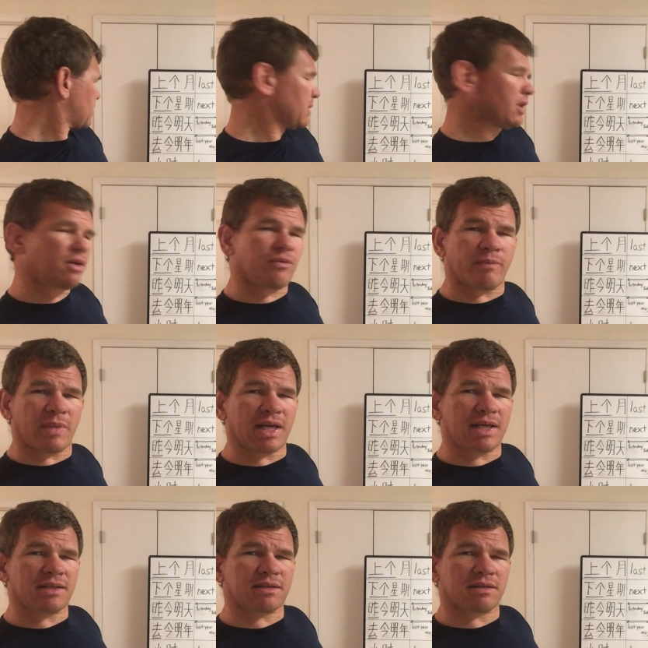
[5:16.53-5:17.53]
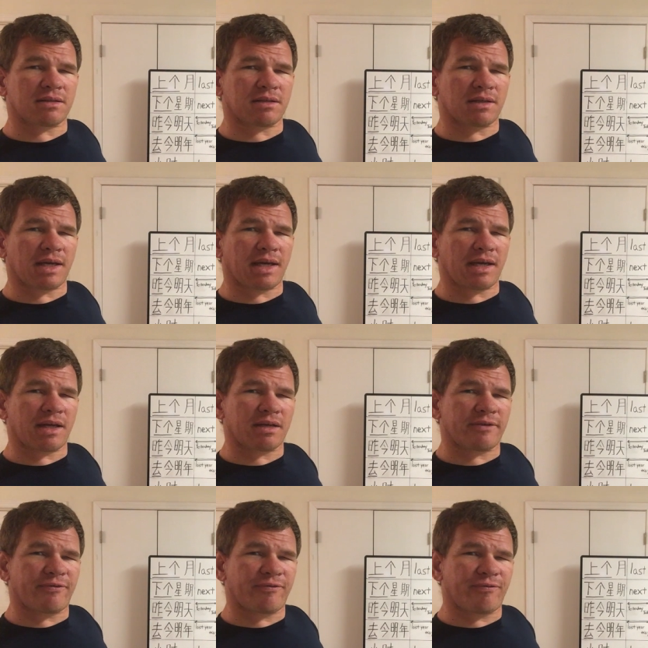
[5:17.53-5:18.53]
And then minute
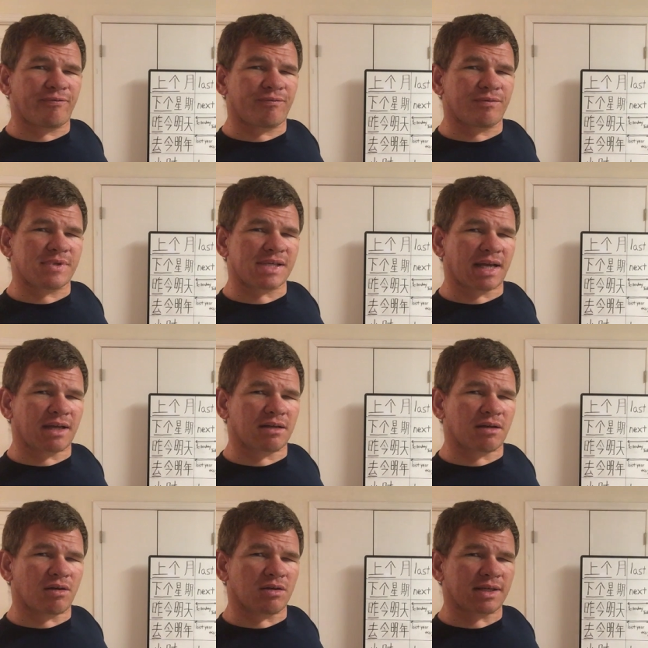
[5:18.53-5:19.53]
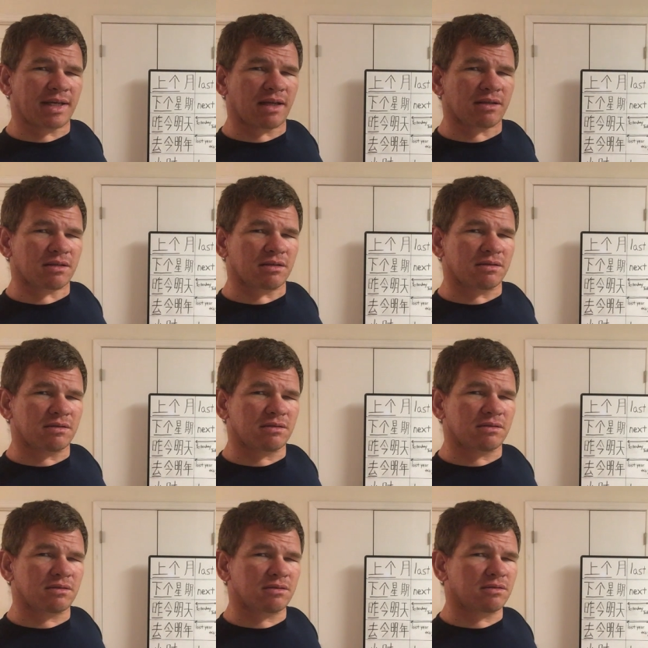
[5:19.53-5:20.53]
and second are together
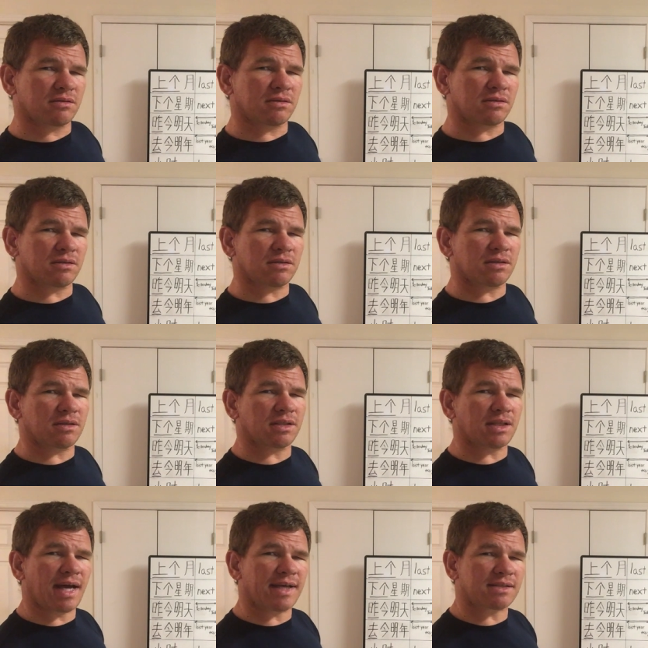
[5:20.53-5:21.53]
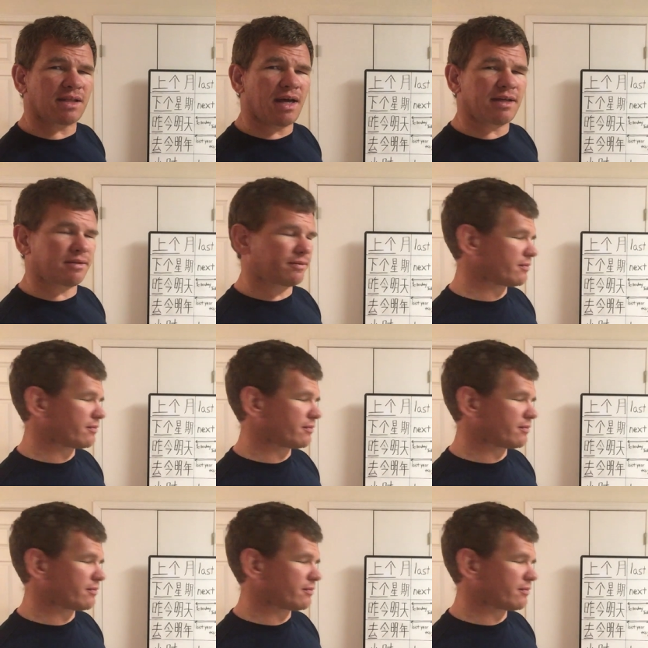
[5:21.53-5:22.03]
on the last line.